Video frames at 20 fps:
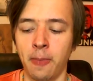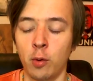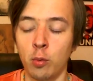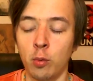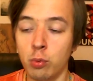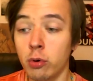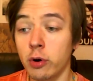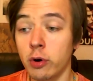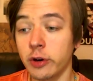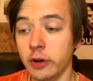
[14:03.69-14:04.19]

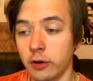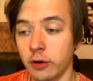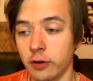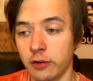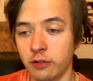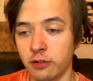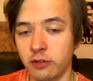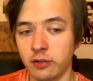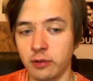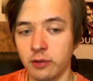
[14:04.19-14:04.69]

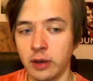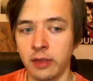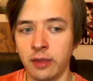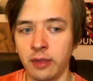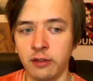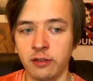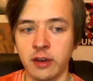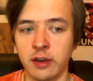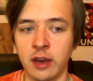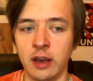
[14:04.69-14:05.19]
Warriors, in
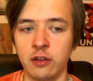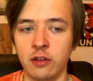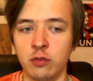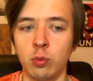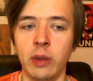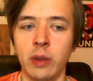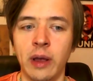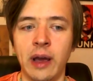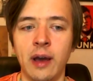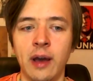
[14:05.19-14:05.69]
this case,
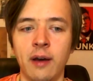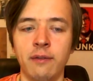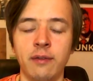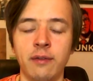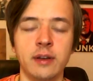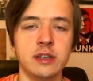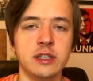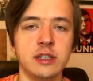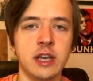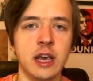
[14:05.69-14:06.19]
will have
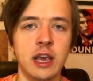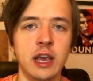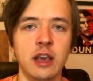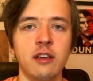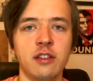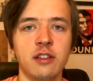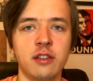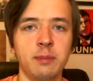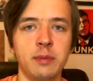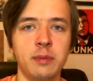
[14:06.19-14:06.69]

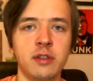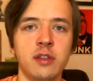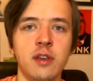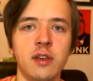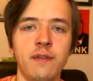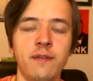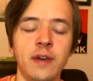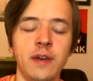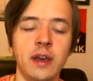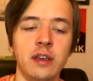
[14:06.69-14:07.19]

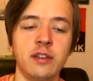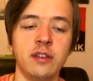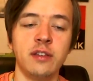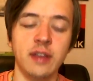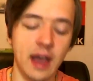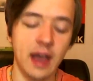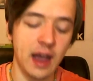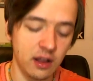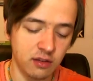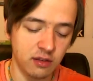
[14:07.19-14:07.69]
tank-specific
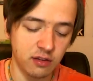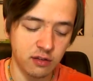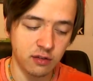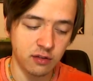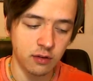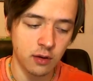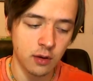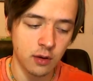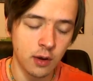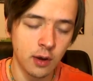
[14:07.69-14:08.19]

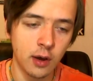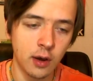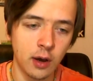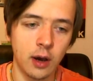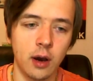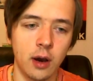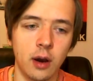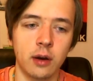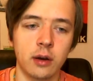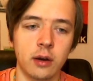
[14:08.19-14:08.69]
stats
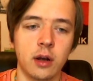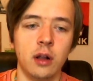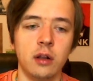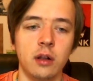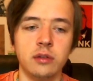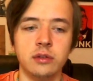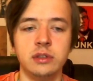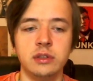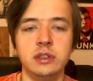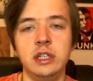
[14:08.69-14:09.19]

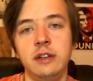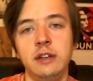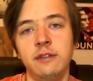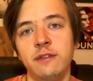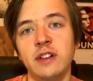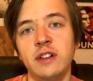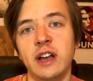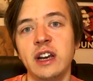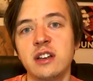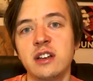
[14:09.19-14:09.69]
called
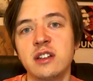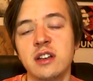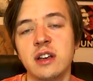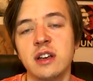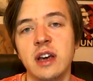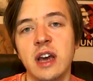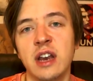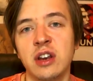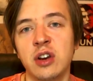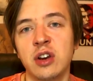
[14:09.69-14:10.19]
Deflect
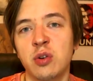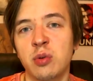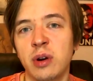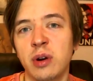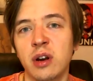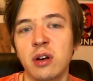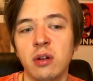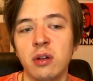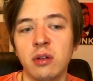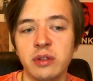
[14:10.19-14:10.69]
and
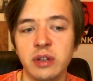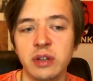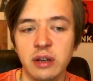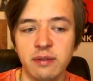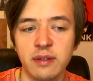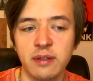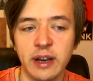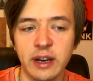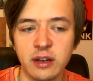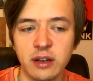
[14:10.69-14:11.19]
Critical
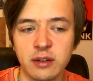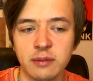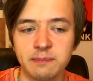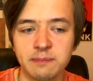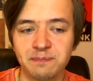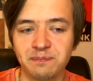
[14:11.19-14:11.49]
Deflect.